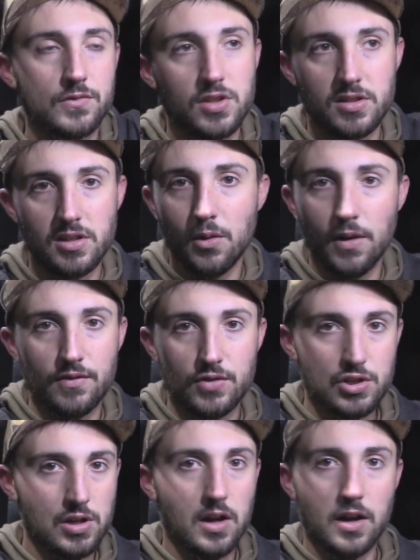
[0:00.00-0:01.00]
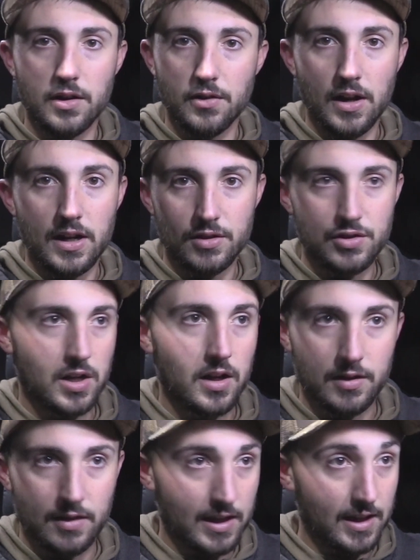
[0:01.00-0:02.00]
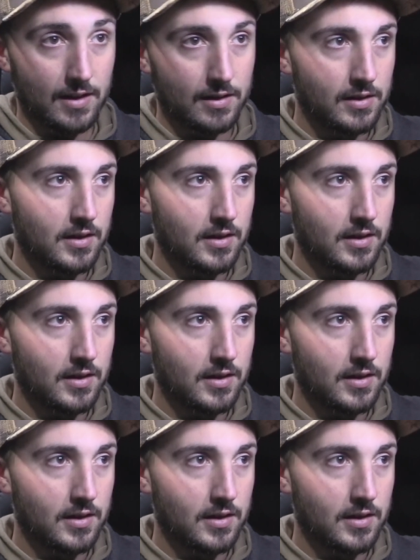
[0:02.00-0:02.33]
Just don't have a shot, or I had a shot then.